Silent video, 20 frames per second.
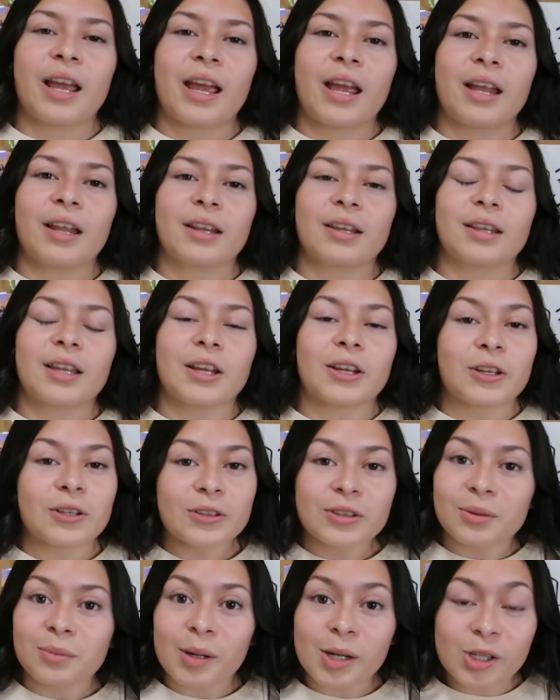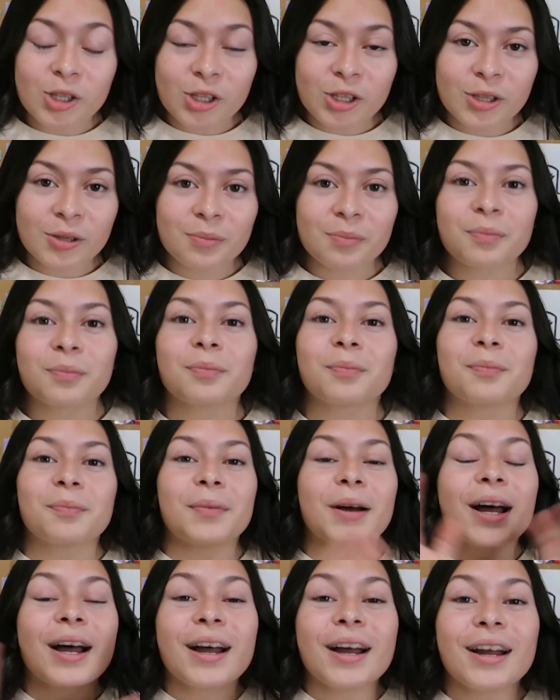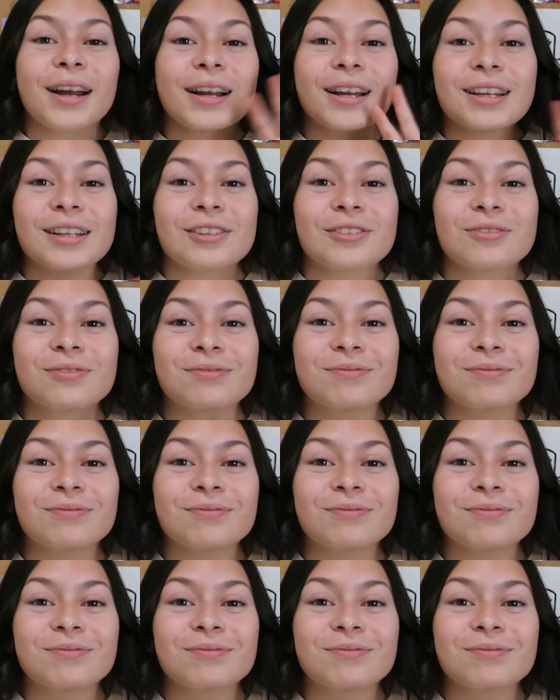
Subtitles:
And thank you so much. Bye!